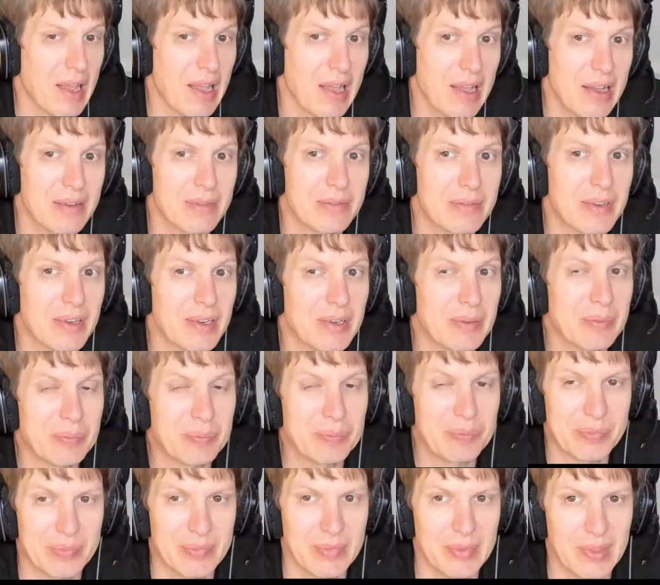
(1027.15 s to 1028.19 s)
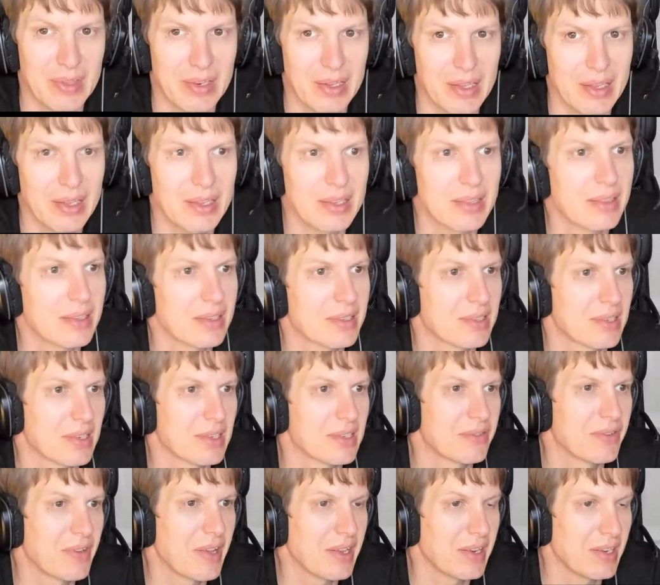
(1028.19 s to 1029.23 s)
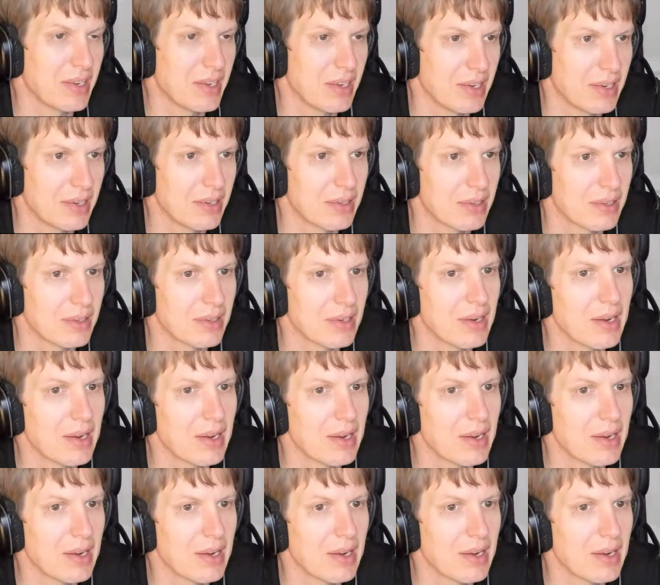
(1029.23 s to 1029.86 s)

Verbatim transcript: have mm, indexes they need.